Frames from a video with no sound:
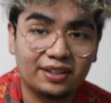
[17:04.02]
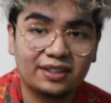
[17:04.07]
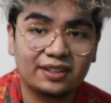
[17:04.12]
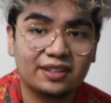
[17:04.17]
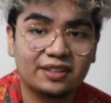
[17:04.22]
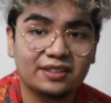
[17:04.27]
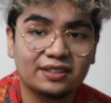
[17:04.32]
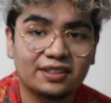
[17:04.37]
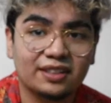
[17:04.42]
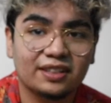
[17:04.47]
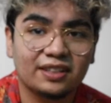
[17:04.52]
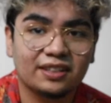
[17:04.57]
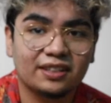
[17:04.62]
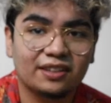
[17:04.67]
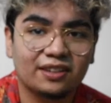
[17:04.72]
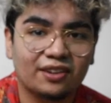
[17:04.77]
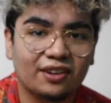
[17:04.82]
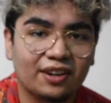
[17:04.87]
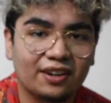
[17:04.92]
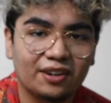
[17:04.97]
it, because like,
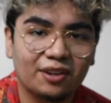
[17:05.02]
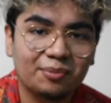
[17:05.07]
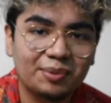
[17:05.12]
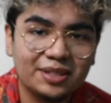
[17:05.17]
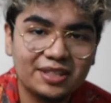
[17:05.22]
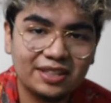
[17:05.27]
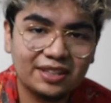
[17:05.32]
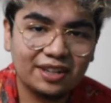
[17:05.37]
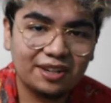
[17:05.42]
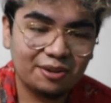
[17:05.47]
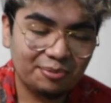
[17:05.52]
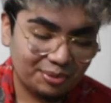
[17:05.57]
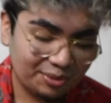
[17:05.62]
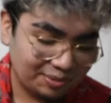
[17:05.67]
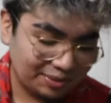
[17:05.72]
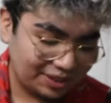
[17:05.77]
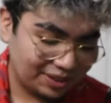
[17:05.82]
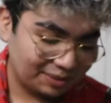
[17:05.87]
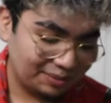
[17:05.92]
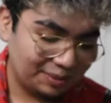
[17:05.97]
or nobody's gonna help
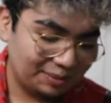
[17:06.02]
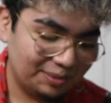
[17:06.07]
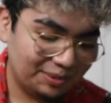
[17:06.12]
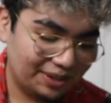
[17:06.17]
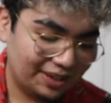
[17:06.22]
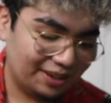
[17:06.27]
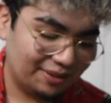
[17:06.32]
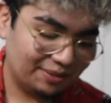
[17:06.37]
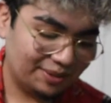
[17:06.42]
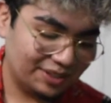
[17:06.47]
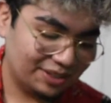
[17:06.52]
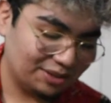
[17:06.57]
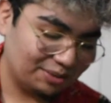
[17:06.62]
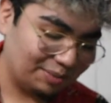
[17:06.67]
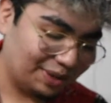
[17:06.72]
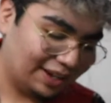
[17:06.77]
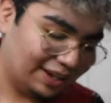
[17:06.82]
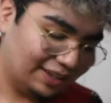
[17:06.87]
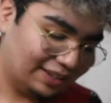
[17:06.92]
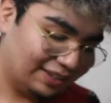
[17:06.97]
you, because people can't read your
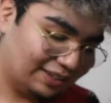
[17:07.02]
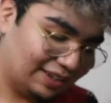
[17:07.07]
mind.